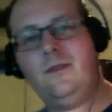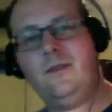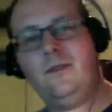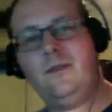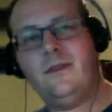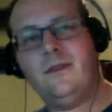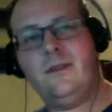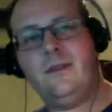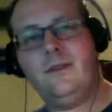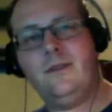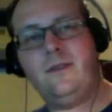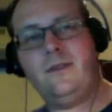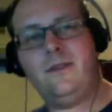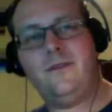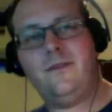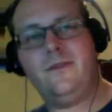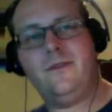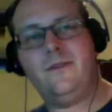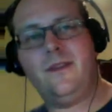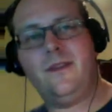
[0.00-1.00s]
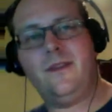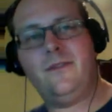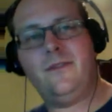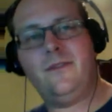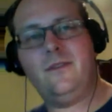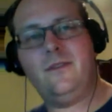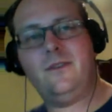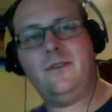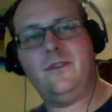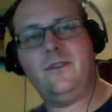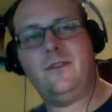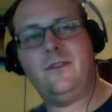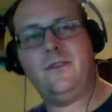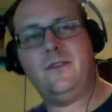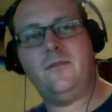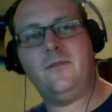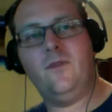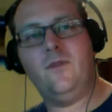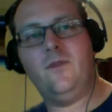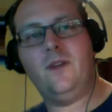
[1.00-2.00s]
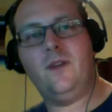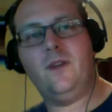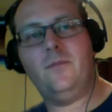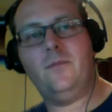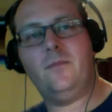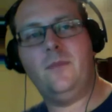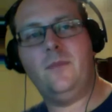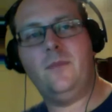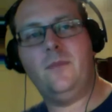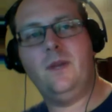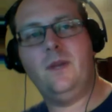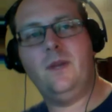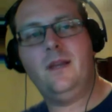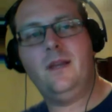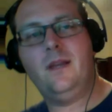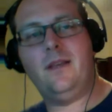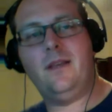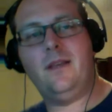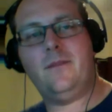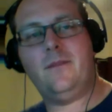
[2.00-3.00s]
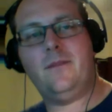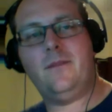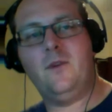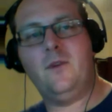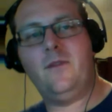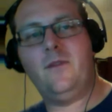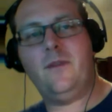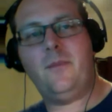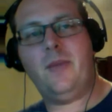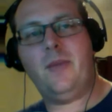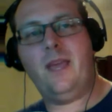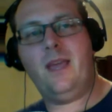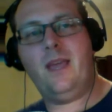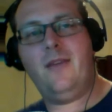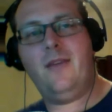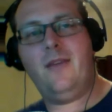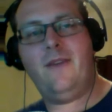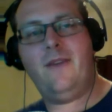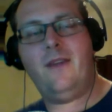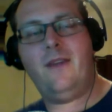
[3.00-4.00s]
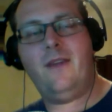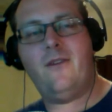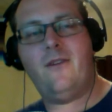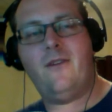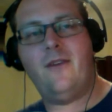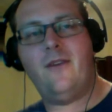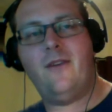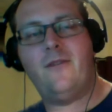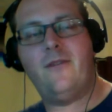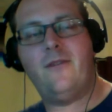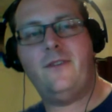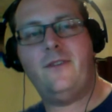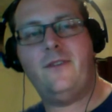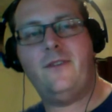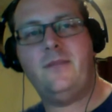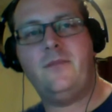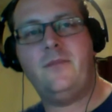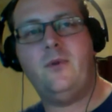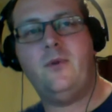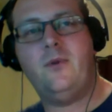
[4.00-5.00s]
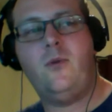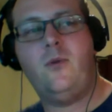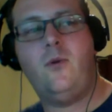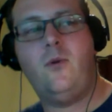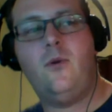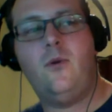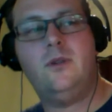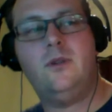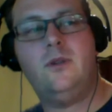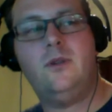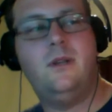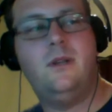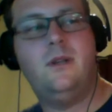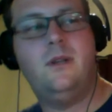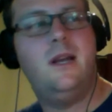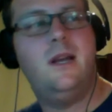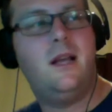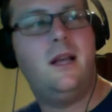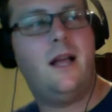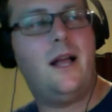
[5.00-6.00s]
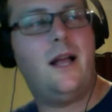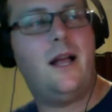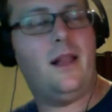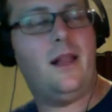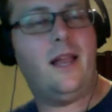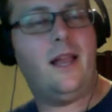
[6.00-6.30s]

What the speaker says: you have to sort of move your pinky finger under it for support, and like